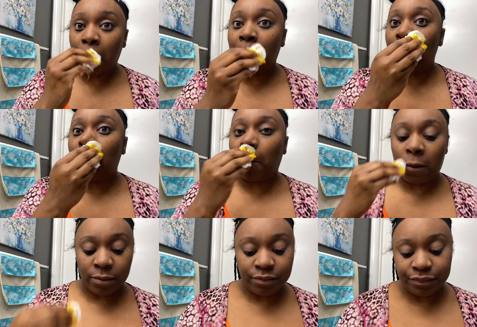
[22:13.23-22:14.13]

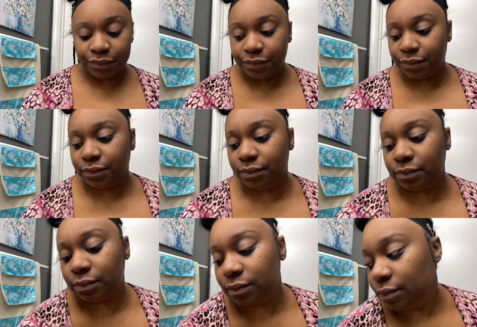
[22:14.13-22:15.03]

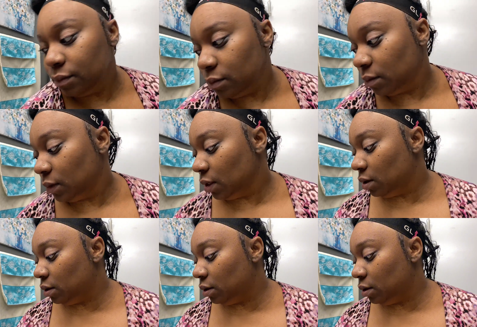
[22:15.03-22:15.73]
Nothing is said.